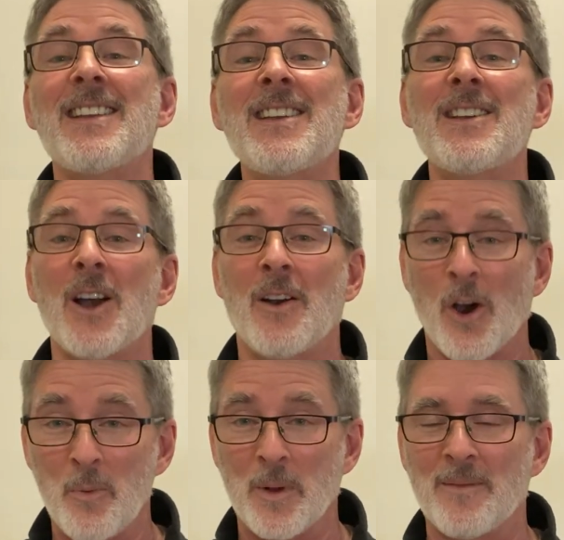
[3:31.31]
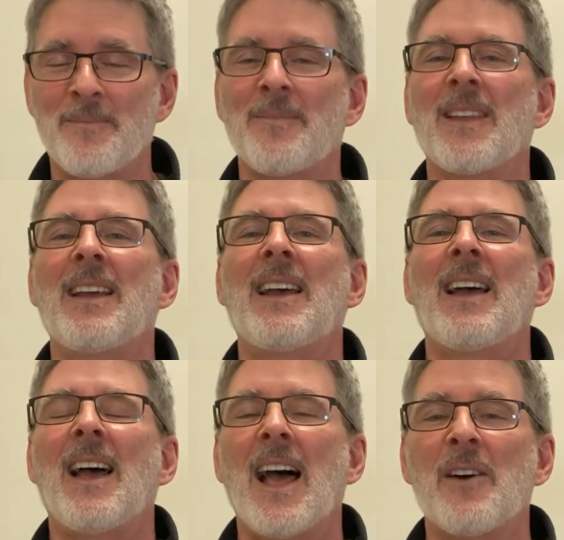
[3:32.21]
E
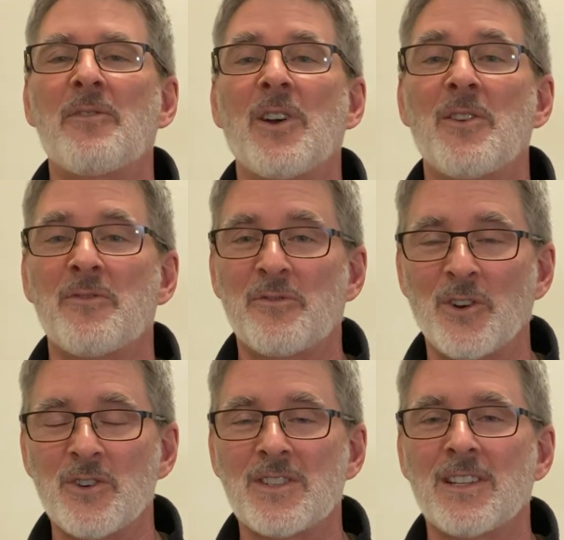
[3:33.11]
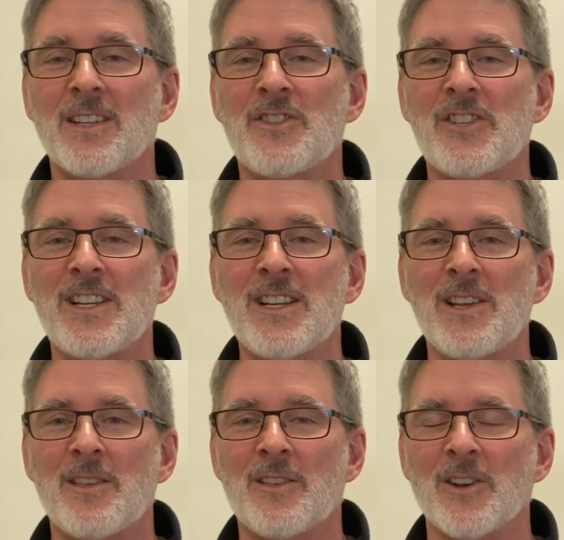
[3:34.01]
open, F first,
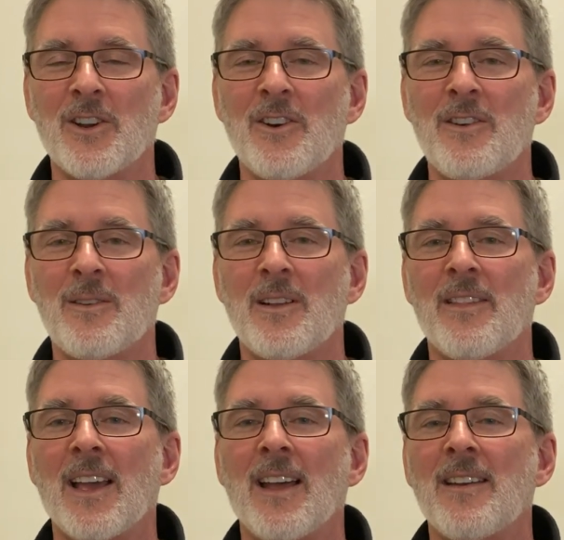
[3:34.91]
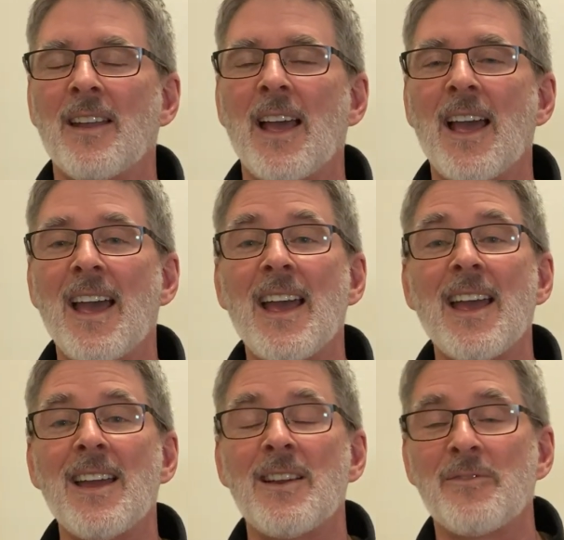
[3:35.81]
G 3rd, then
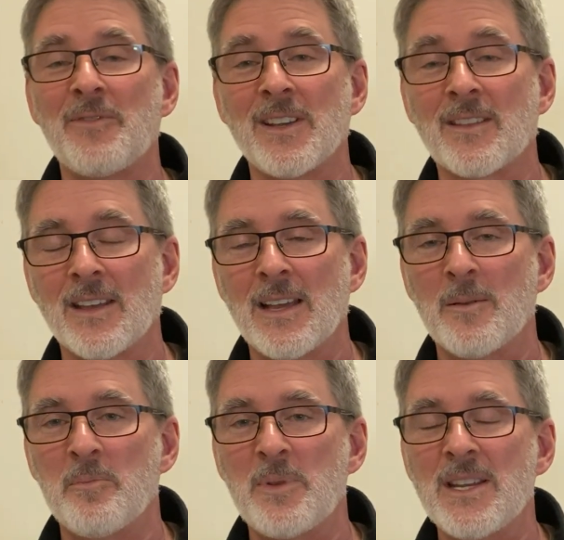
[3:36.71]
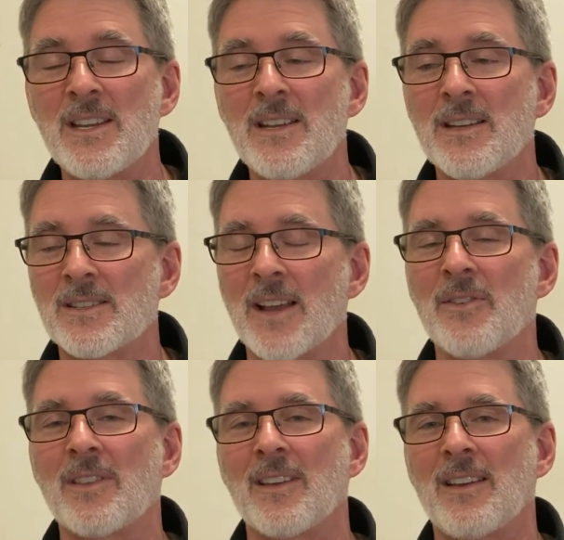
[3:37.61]
A 5th, B
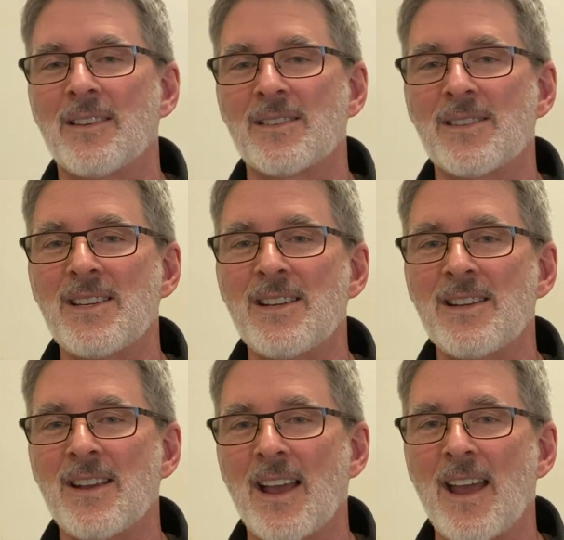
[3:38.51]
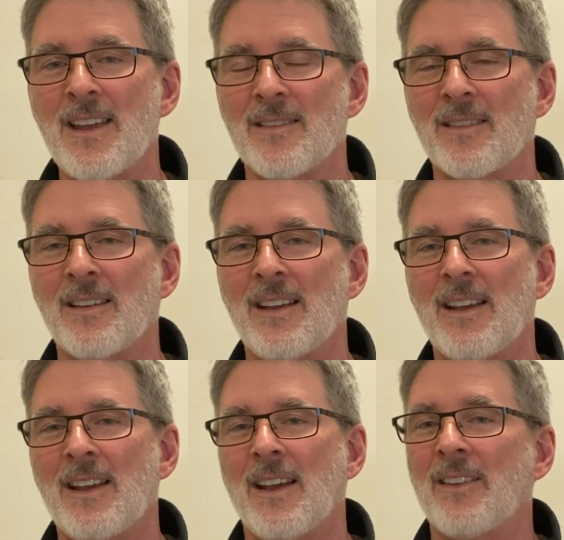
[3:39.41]
7th, C 8th.
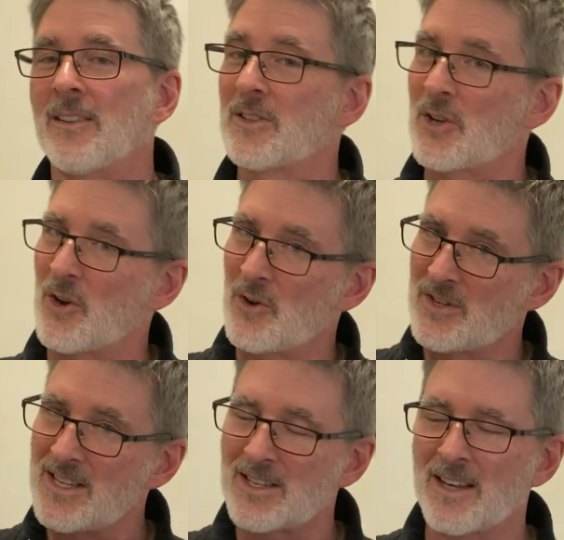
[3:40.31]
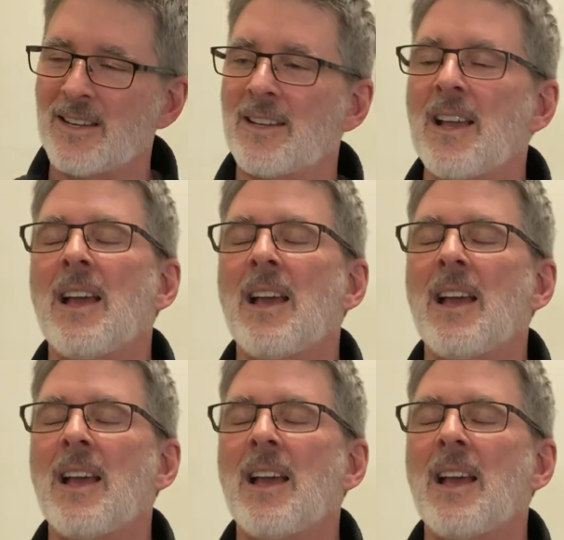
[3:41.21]
And then let's go descending.